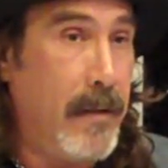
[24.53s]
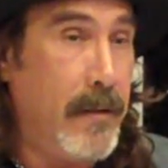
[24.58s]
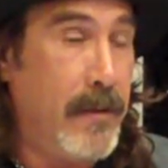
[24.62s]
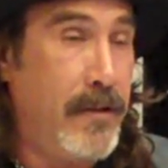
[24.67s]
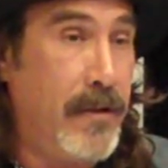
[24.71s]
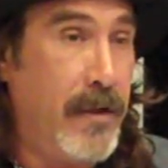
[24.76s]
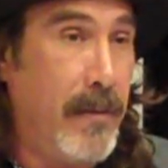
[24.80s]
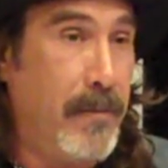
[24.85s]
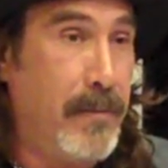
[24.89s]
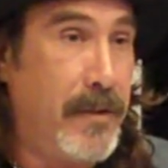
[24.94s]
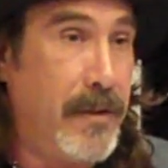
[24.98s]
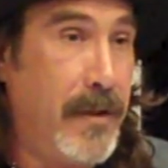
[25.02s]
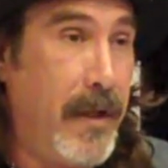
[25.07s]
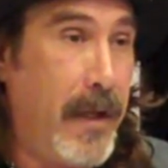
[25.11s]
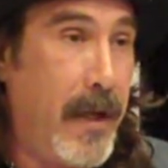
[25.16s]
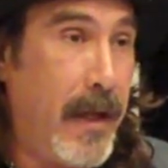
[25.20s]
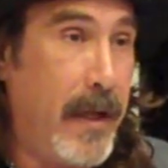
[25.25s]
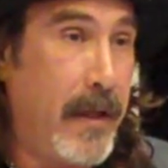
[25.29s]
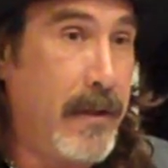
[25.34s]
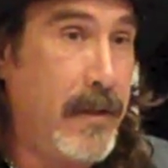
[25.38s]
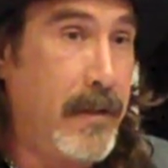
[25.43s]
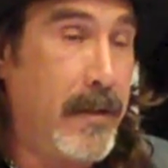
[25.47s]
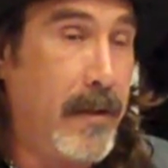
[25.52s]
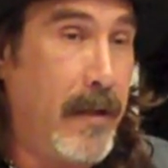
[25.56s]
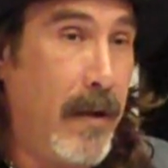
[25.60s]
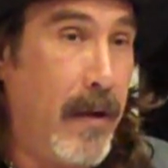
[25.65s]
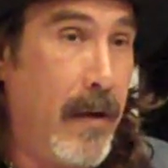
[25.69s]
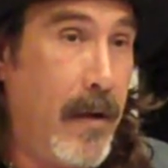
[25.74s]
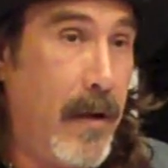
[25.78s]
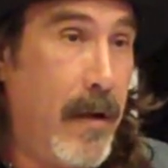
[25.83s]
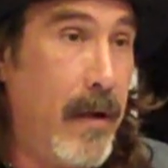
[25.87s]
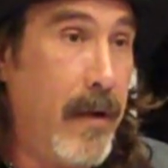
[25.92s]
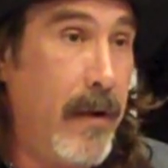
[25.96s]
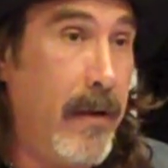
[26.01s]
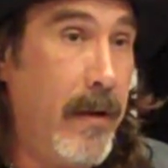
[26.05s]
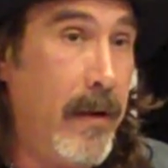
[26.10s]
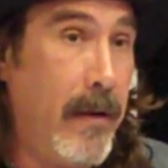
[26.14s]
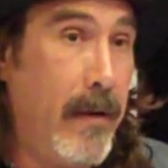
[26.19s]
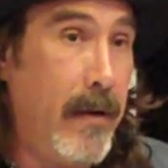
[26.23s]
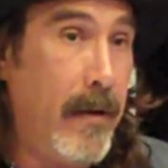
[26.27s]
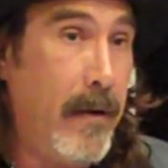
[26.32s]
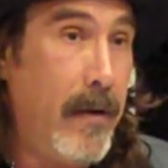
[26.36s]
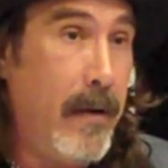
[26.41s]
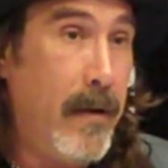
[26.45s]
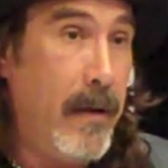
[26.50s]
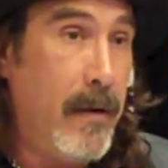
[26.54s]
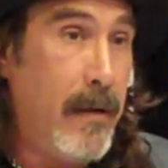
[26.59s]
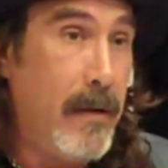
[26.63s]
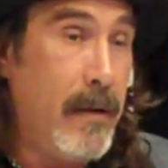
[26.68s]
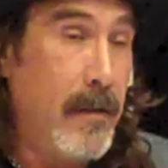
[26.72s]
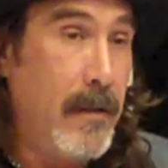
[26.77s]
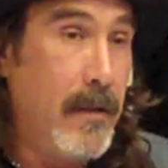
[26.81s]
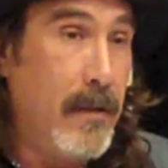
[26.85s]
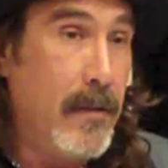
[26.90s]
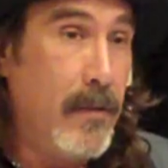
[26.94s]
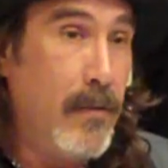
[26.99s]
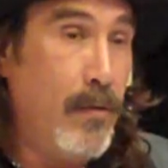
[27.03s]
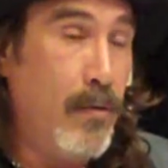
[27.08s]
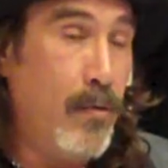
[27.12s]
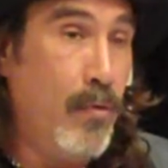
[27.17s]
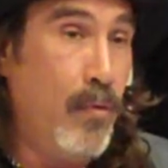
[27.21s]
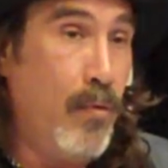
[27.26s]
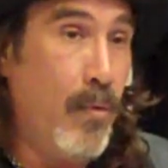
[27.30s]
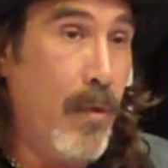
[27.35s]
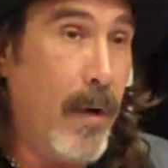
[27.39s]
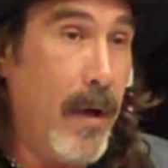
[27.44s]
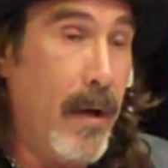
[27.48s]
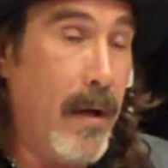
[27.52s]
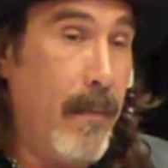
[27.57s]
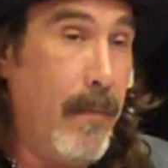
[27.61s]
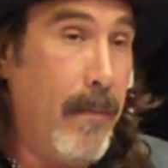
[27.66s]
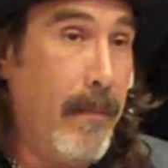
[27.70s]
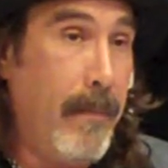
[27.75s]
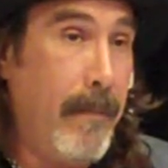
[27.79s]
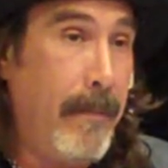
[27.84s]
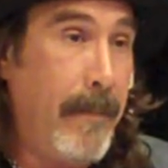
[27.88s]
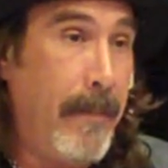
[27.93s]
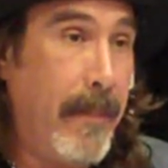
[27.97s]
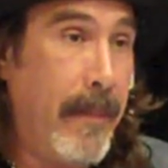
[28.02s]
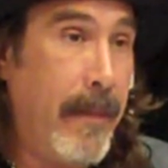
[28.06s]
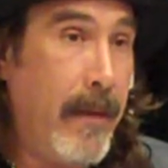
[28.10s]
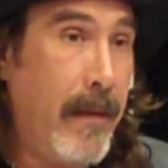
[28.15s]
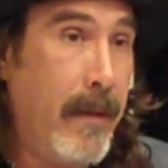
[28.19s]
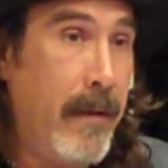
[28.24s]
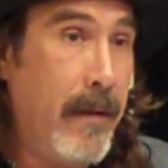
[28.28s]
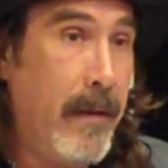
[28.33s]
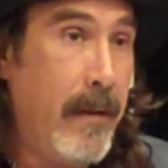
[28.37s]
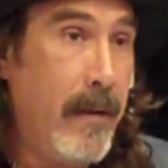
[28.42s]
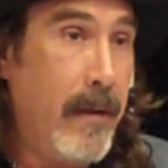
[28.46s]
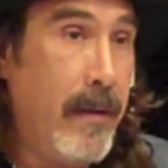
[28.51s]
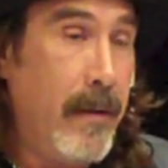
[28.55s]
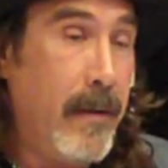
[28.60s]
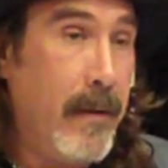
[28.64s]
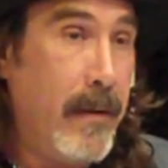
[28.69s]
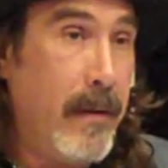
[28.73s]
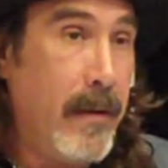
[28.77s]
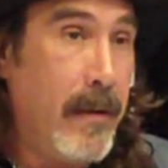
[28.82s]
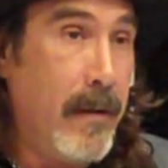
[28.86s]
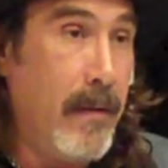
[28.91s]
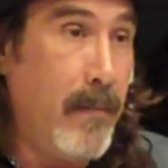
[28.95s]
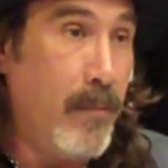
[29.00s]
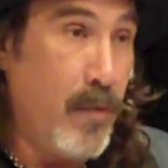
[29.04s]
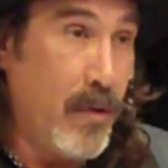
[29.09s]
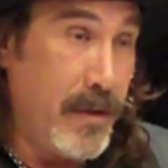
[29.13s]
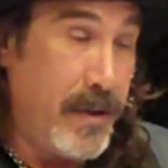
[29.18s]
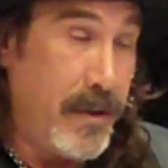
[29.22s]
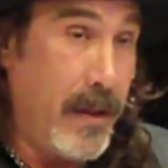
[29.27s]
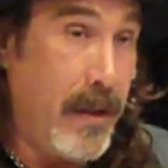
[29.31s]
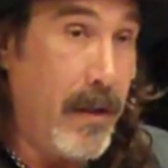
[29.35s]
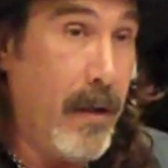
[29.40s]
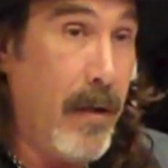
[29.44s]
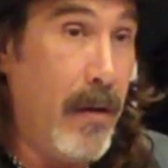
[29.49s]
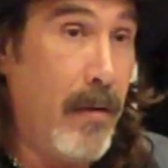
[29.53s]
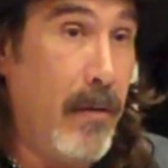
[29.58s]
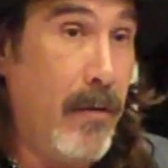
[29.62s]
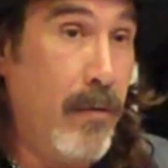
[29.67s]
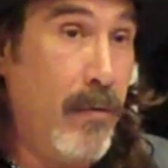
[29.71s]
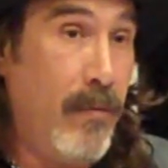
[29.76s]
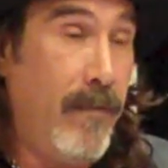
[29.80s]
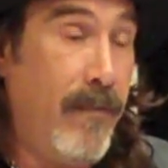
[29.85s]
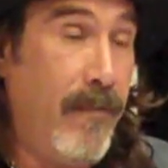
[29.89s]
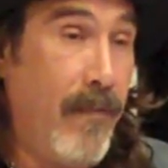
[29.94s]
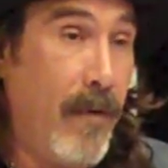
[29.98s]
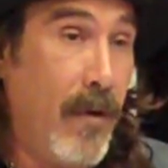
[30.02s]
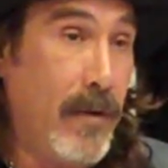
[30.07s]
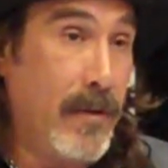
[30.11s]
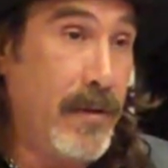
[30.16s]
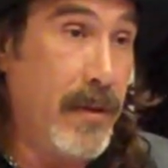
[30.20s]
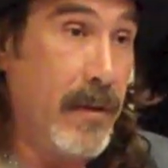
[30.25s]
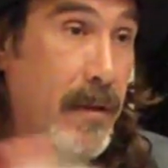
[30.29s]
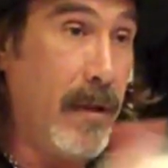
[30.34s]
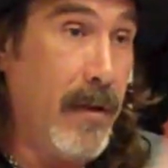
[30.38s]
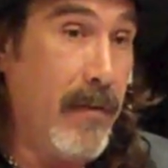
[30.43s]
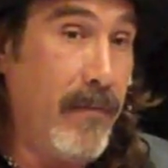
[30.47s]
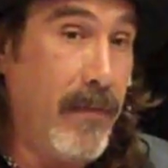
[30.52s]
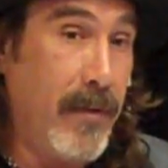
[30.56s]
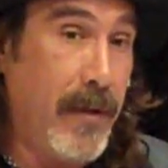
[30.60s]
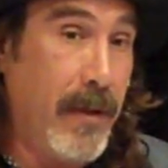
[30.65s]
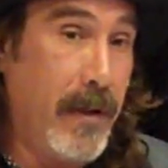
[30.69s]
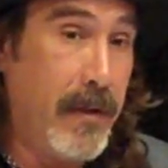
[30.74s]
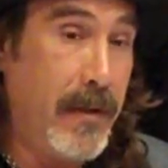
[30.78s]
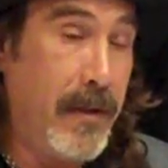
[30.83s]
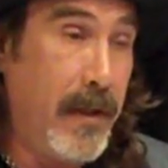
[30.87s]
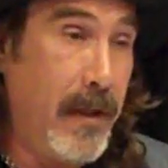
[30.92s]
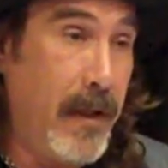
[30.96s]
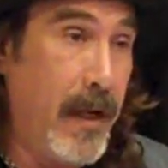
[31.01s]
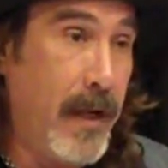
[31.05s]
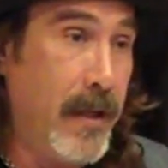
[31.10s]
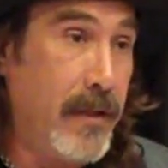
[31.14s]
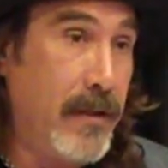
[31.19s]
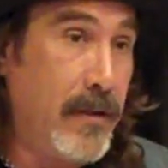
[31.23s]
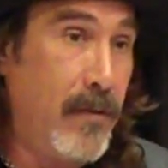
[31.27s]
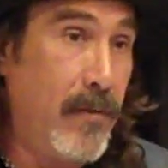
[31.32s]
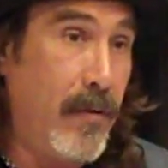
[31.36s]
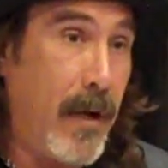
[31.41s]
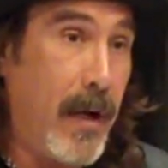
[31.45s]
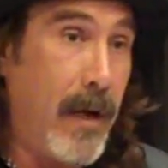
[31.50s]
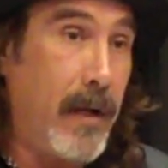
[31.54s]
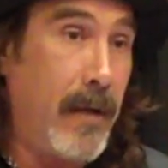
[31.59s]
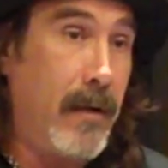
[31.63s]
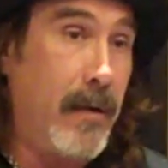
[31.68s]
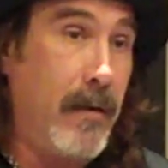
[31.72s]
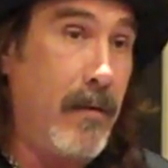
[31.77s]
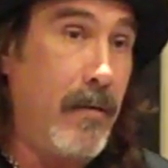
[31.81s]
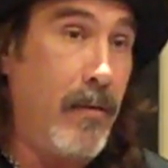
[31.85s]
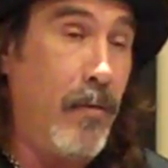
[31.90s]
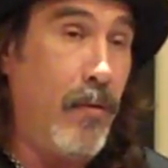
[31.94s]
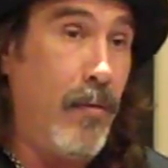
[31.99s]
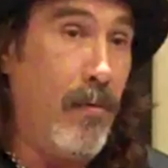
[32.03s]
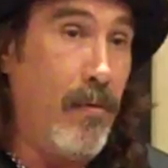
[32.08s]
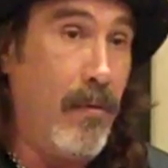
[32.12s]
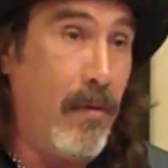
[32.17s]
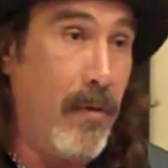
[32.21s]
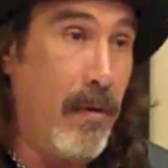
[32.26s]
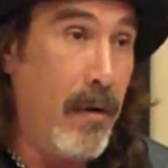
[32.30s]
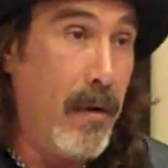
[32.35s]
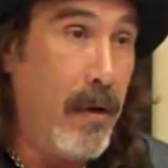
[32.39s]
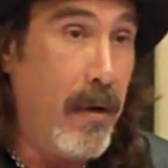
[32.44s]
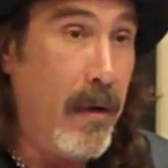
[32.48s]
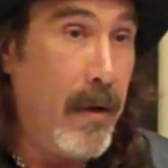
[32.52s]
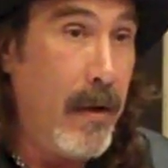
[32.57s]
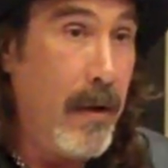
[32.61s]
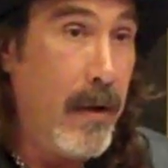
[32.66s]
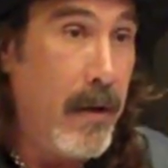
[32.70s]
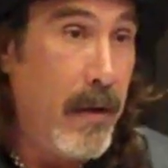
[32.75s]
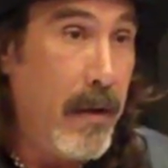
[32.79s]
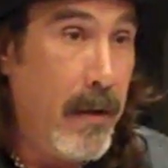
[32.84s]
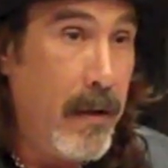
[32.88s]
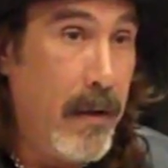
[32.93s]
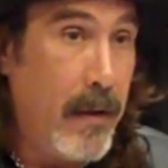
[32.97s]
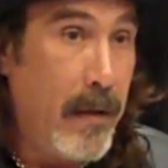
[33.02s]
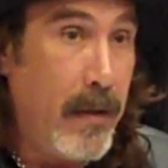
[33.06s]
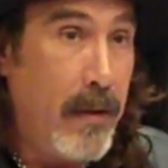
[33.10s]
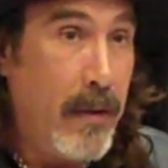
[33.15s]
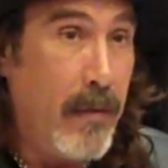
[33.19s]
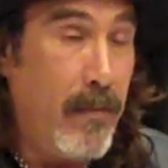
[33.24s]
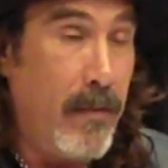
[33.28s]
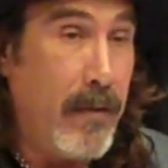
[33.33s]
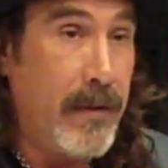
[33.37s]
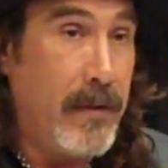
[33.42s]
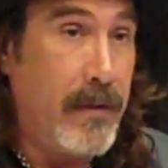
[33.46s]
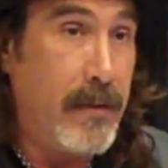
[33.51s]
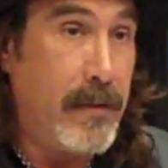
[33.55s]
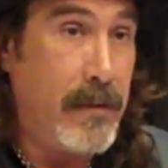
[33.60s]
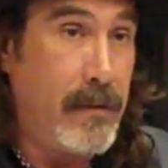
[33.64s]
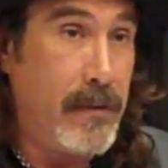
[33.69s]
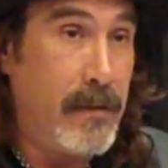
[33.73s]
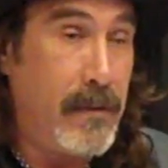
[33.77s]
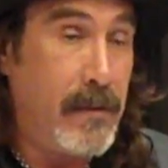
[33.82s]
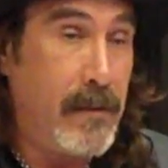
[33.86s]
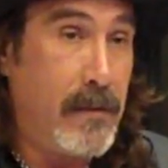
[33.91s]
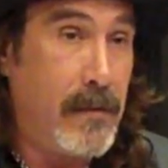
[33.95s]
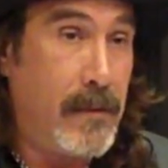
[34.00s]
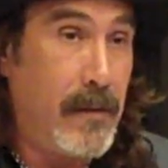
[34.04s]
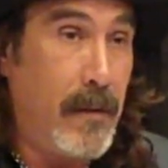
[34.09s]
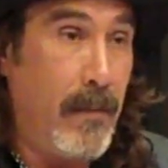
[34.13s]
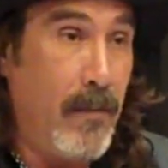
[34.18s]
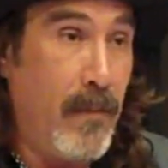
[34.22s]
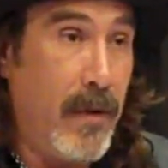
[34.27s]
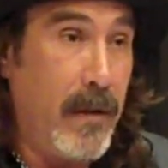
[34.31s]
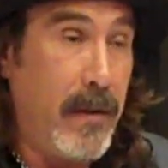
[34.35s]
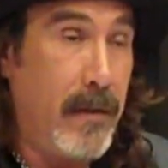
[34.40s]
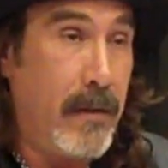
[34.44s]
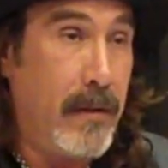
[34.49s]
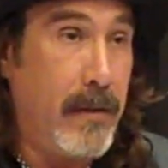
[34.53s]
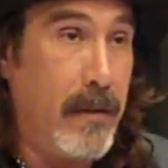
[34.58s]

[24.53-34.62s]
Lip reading: gypsy ex-con who, in Brazil, who falls in love with a teenage crack whore with somewhat